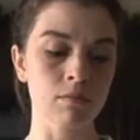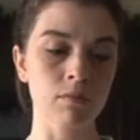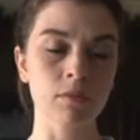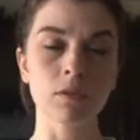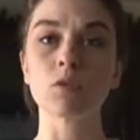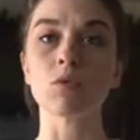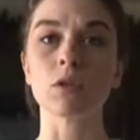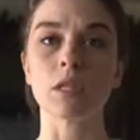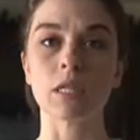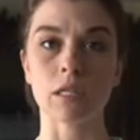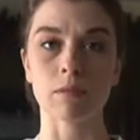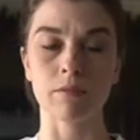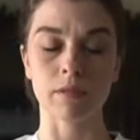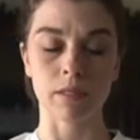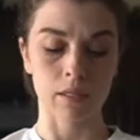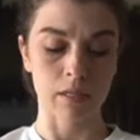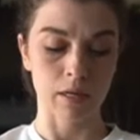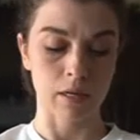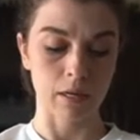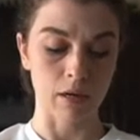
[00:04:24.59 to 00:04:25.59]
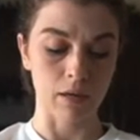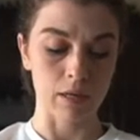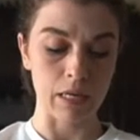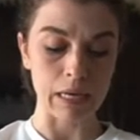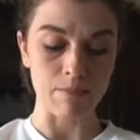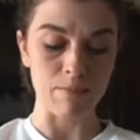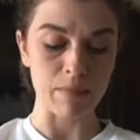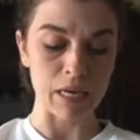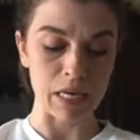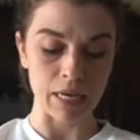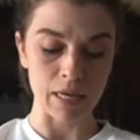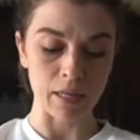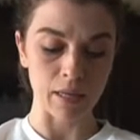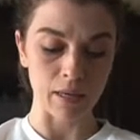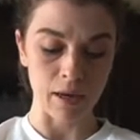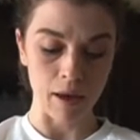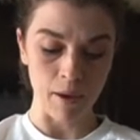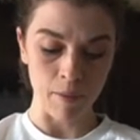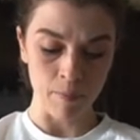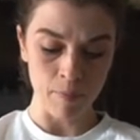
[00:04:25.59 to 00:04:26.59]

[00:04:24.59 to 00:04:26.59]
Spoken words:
That's what this smells like immediately.